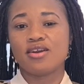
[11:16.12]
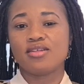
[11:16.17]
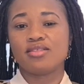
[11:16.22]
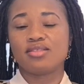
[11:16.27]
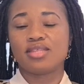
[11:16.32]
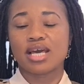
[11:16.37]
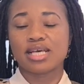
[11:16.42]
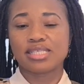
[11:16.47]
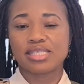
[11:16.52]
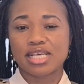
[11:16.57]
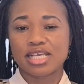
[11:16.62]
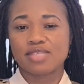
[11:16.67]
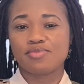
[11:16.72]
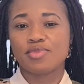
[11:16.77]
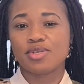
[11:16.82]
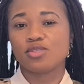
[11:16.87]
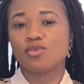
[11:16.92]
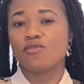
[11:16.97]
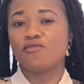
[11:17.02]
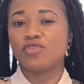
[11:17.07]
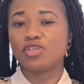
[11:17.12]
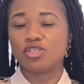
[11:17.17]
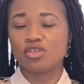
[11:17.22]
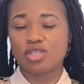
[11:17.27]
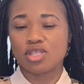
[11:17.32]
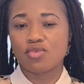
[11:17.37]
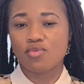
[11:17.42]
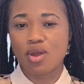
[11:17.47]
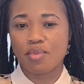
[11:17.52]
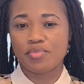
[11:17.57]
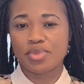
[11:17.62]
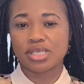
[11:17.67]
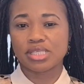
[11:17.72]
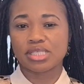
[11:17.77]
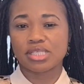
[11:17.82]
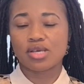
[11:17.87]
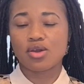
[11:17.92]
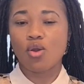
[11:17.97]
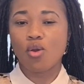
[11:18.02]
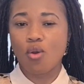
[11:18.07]
the assessment of
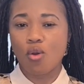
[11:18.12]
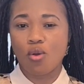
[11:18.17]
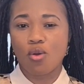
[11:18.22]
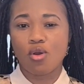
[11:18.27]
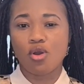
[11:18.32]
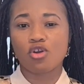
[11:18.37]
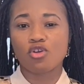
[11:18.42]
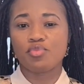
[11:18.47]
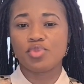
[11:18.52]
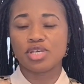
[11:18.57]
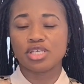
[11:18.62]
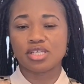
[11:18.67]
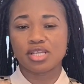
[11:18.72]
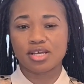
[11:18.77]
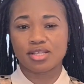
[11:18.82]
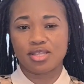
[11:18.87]
physiotherapist or occupational